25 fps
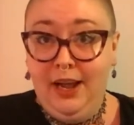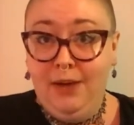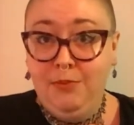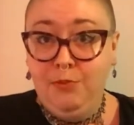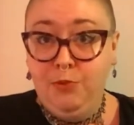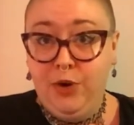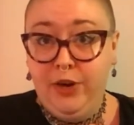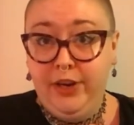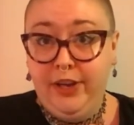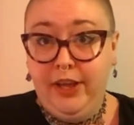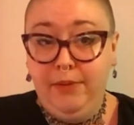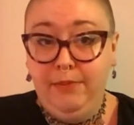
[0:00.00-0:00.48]
I'm
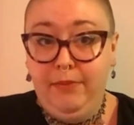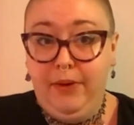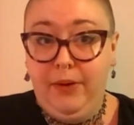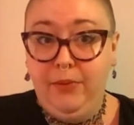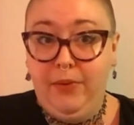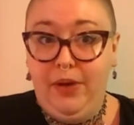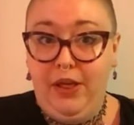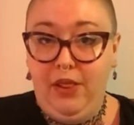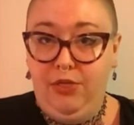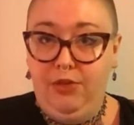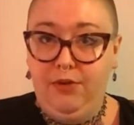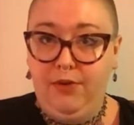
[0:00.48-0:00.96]
working my
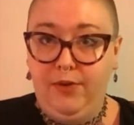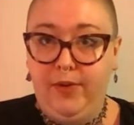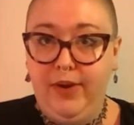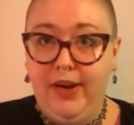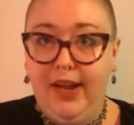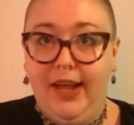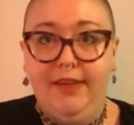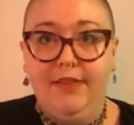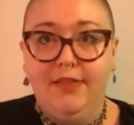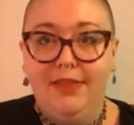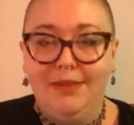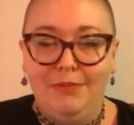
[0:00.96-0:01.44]
way through
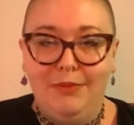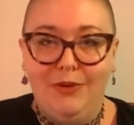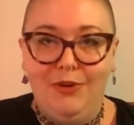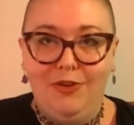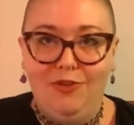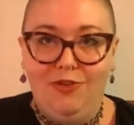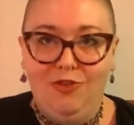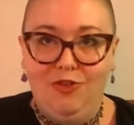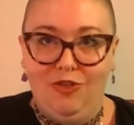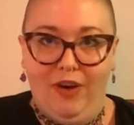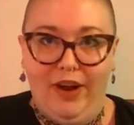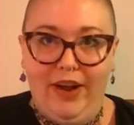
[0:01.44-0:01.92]
it as the
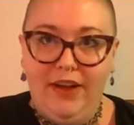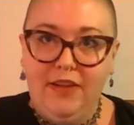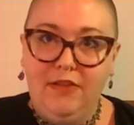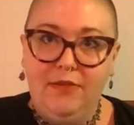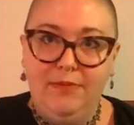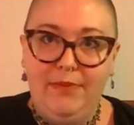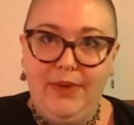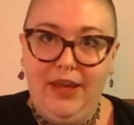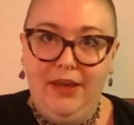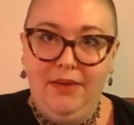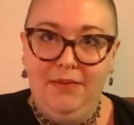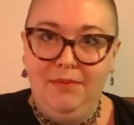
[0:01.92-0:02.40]
mood
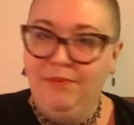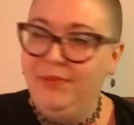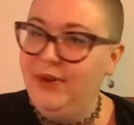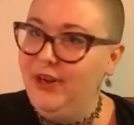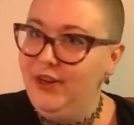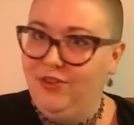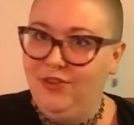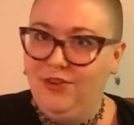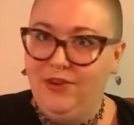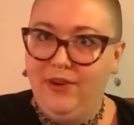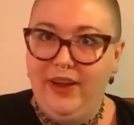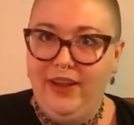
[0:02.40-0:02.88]
strikes me, but
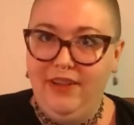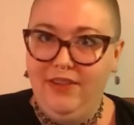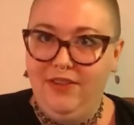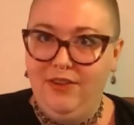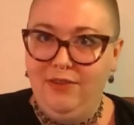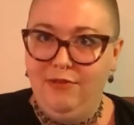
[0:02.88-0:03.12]
it's great so